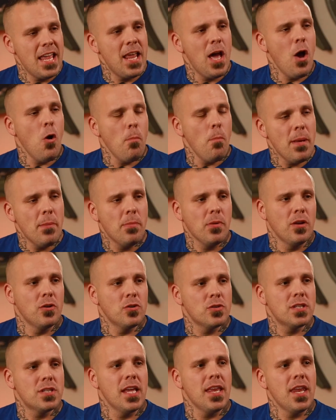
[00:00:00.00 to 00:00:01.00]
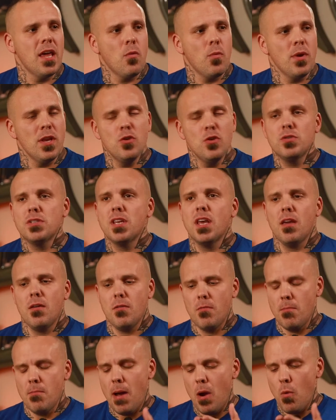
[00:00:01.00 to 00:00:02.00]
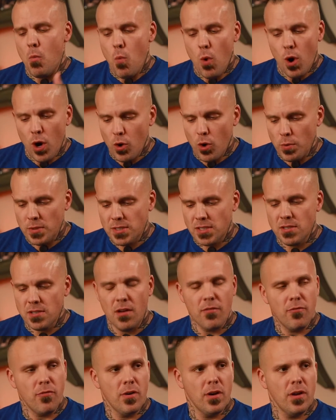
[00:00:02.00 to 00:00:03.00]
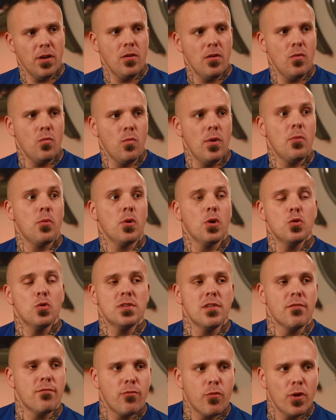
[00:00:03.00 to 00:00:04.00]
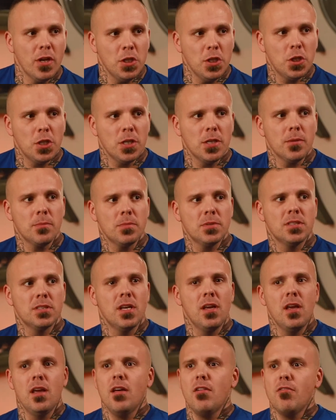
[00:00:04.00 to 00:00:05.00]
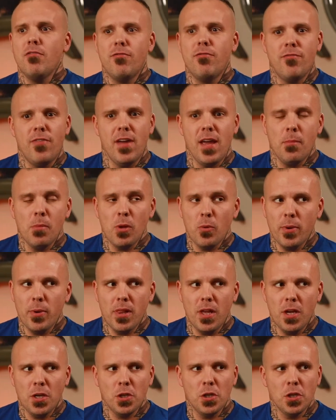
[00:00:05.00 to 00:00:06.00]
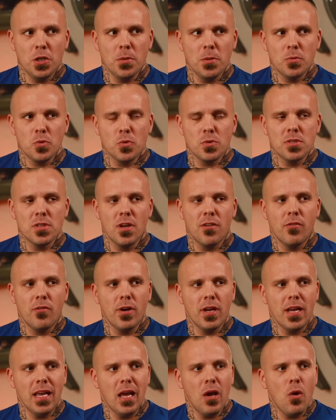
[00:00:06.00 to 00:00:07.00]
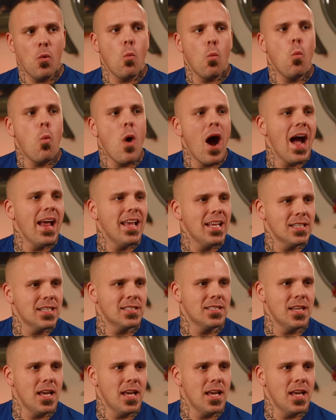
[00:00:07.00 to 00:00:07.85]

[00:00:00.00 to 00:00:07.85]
and help people understand that when you say my work was suffering, we were losing friendships, family relationships were suffering. Why is